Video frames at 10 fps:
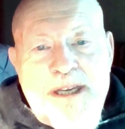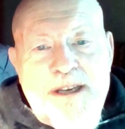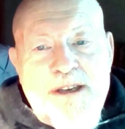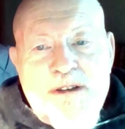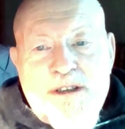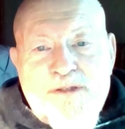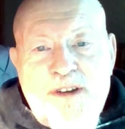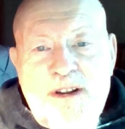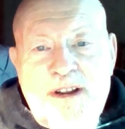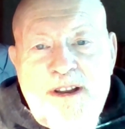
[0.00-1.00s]
be
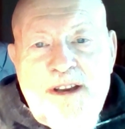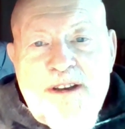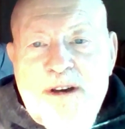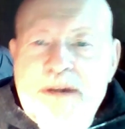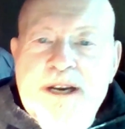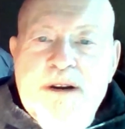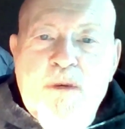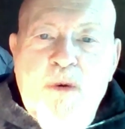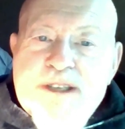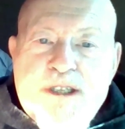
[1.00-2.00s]
useful no
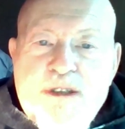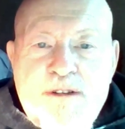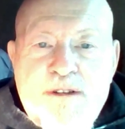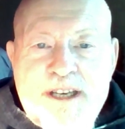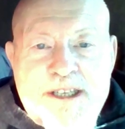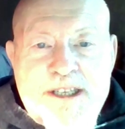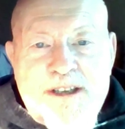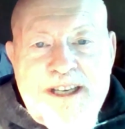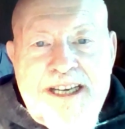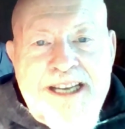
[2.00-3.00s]
matter what you
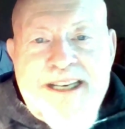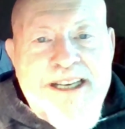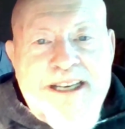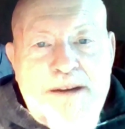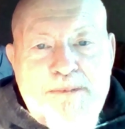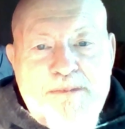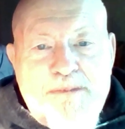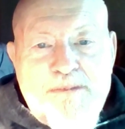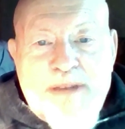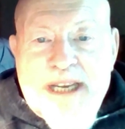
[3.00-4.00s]
eventually ended
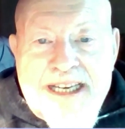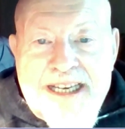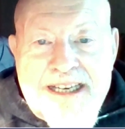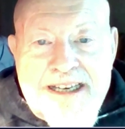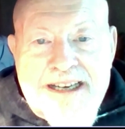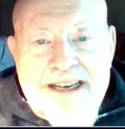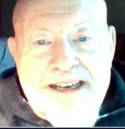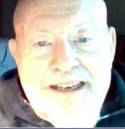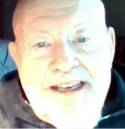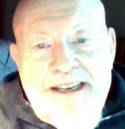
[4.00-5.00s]
up being,
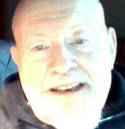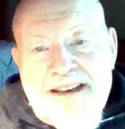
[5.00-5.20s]
a